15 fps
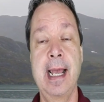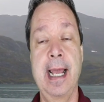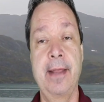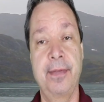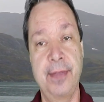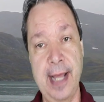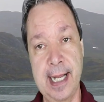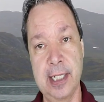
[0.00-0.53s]

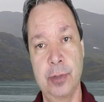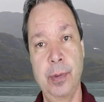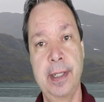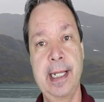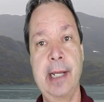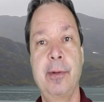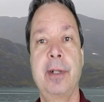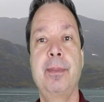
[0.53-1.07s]
And that's where
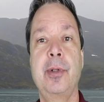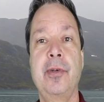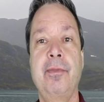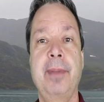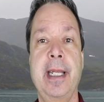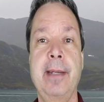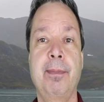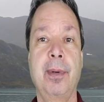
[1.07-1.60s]
they would
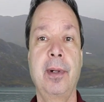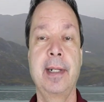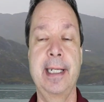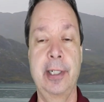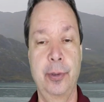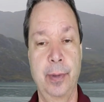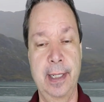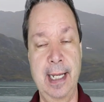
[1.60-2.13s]
move people
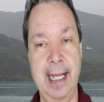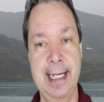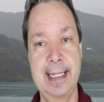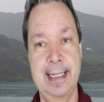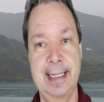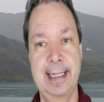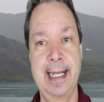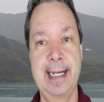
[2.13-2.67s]
into an
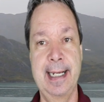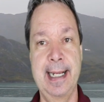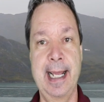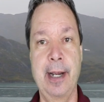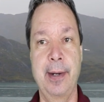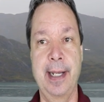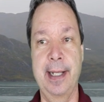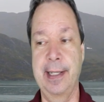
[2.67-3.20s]
isolated
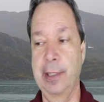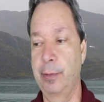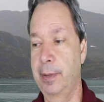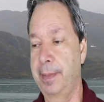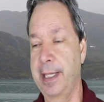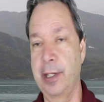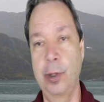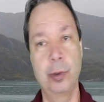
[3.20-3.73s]
area. There
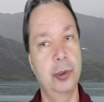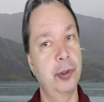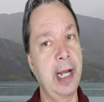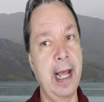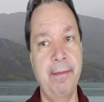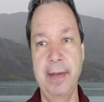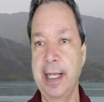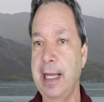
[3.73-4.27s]
would be no
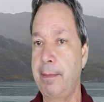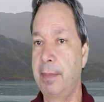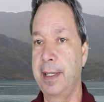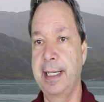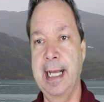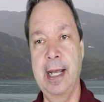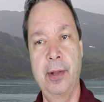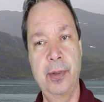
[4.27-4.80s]
traffic up
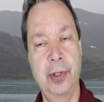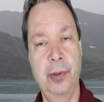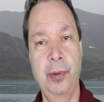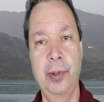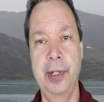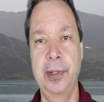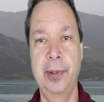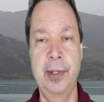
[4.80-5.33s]
and down the
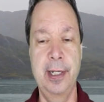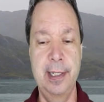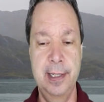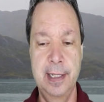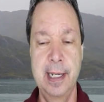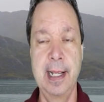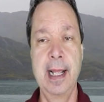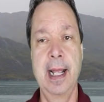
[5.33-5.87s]

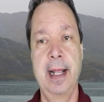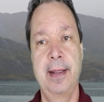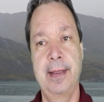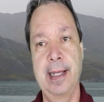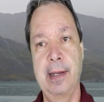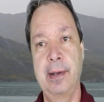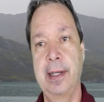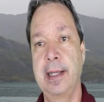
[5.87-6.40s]
corridors.
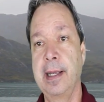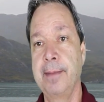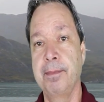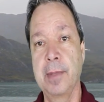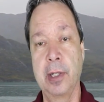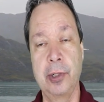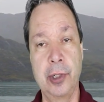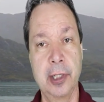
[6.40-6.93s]
They
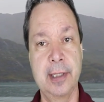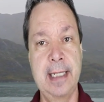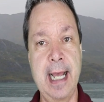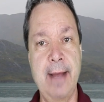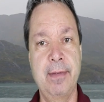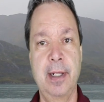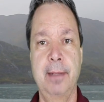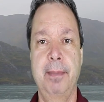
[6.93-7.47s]
looked
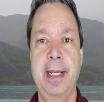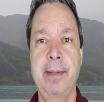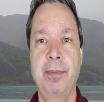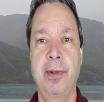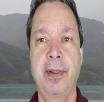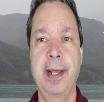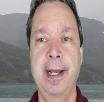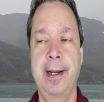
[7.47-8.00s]
after the
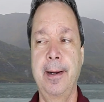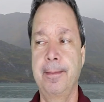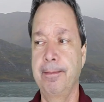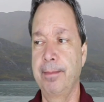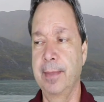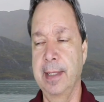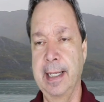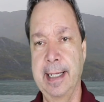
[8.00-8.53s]
people there.
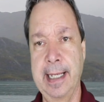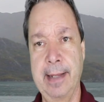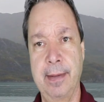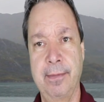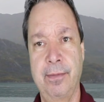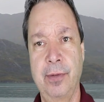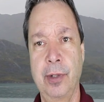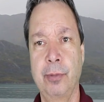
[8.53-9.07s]
They gave
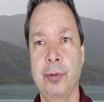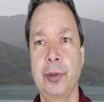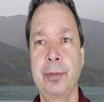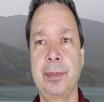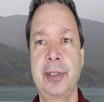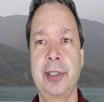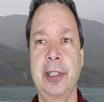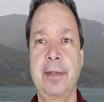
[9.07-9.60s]
them full
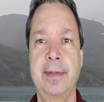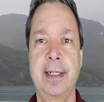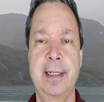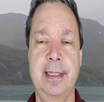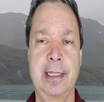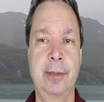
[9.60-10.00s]
room service.